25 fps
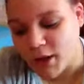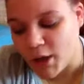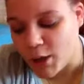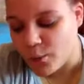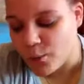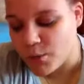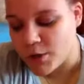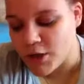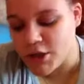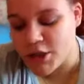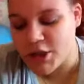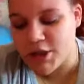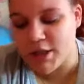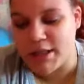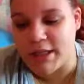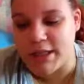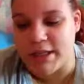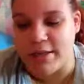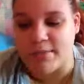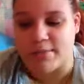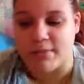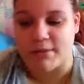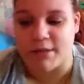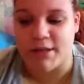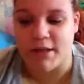which
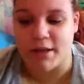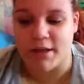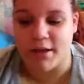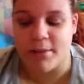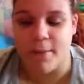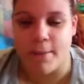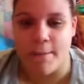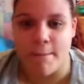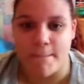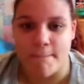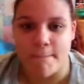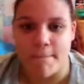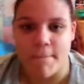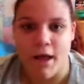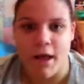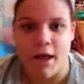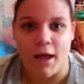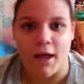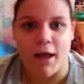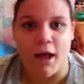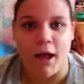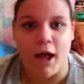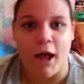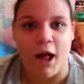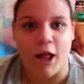seems
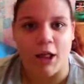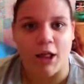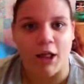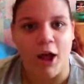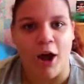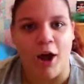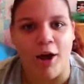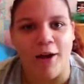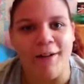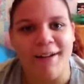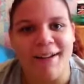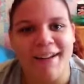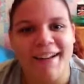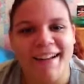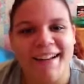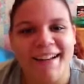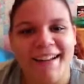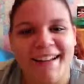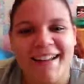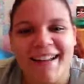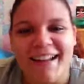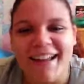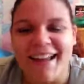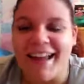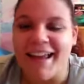a lot.
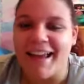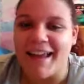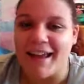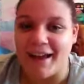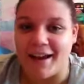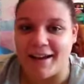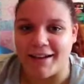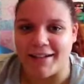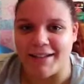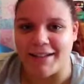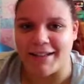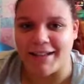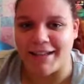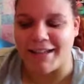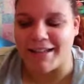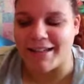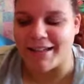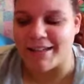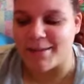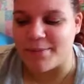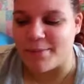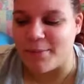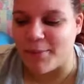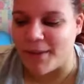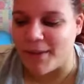It actually
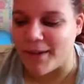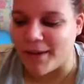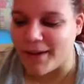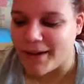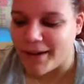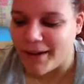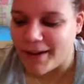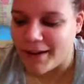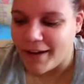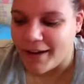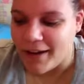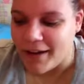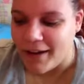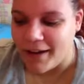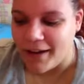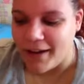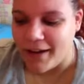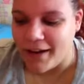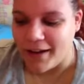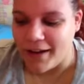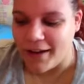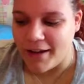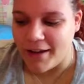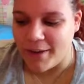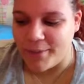is, but
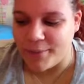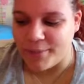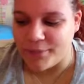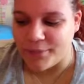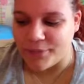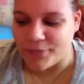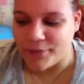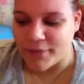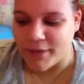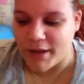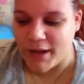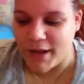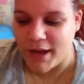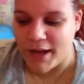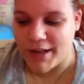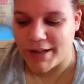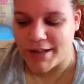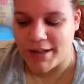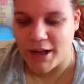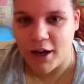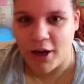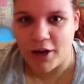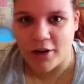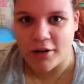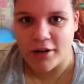
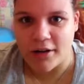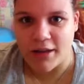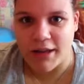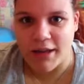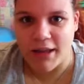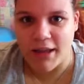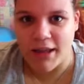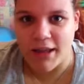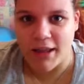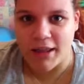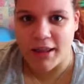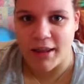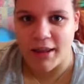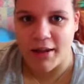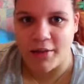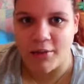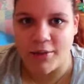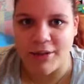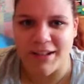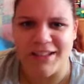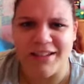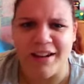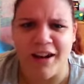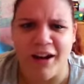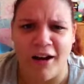it's hard thinking that,
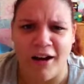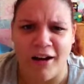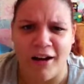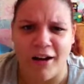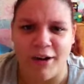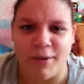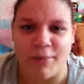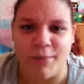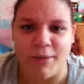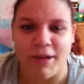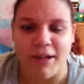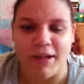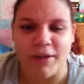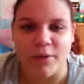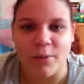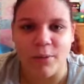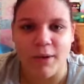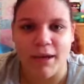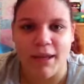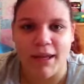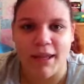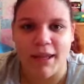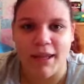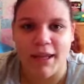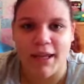well, it's not hard, but it's
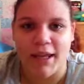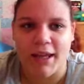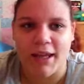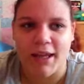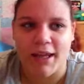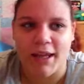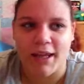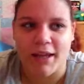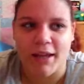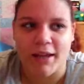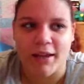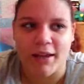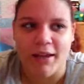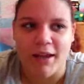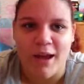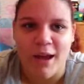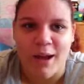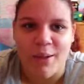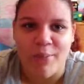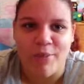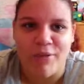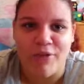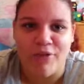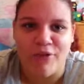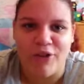weird thinking that
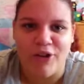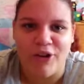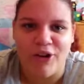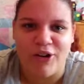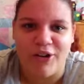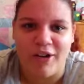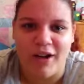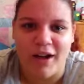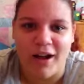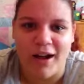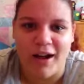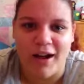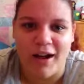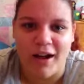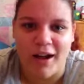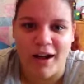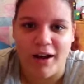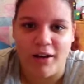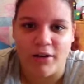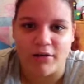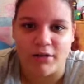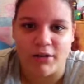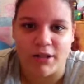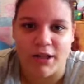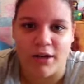before
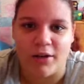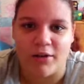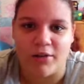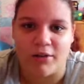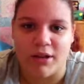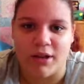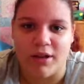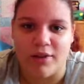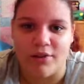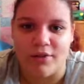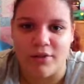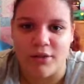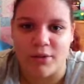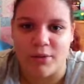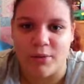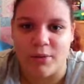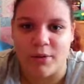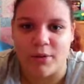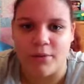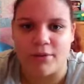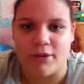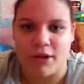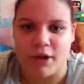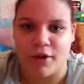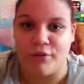I was like only a few,
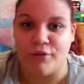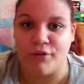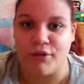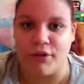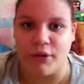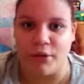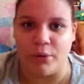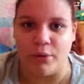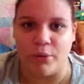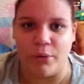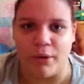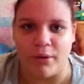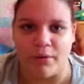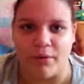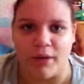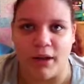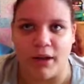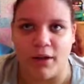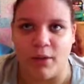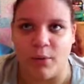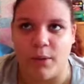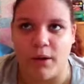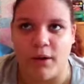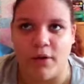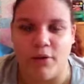well, not a few, I was
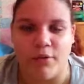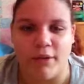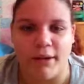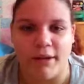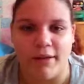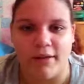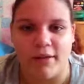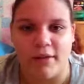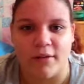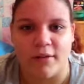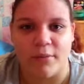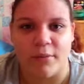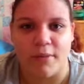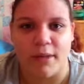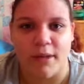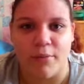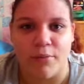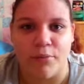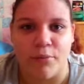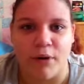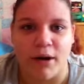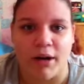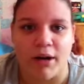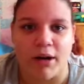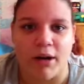like 12 weeks or something
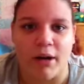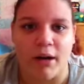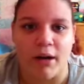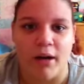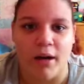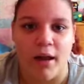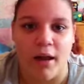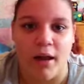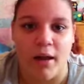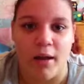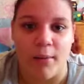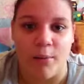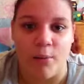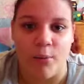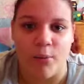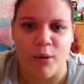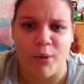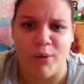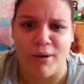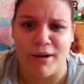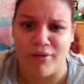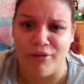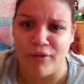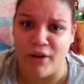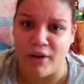pregnant, well,
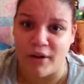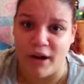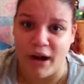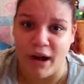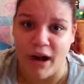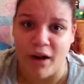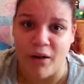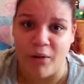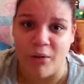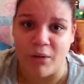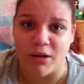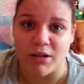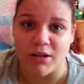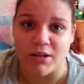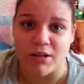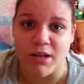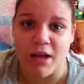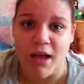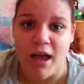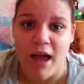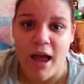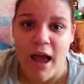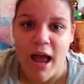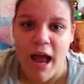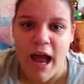when I found out I was,
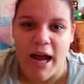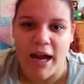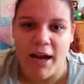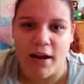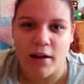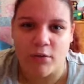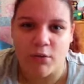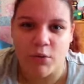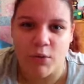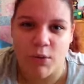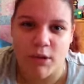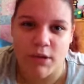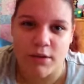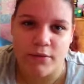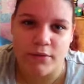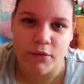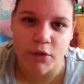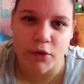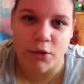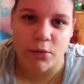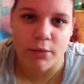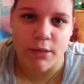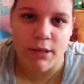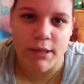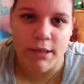and now I'm
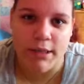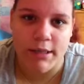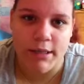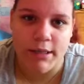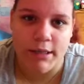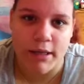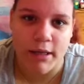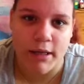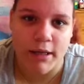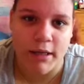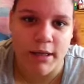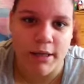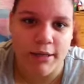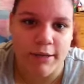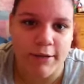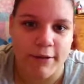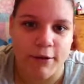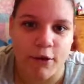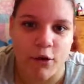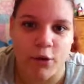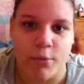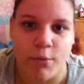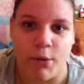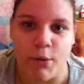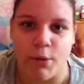24 weeks, and that's
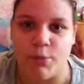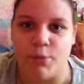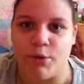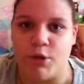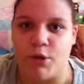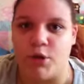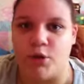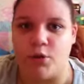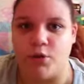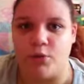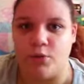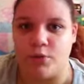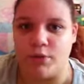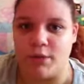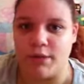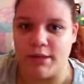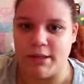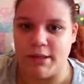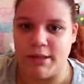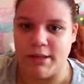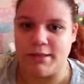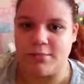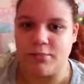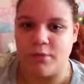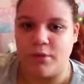coming up to the
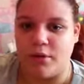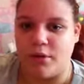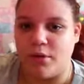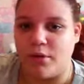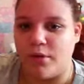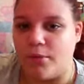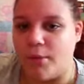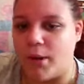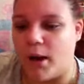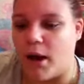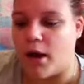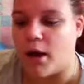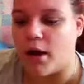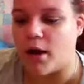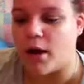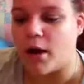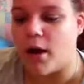6-month mark.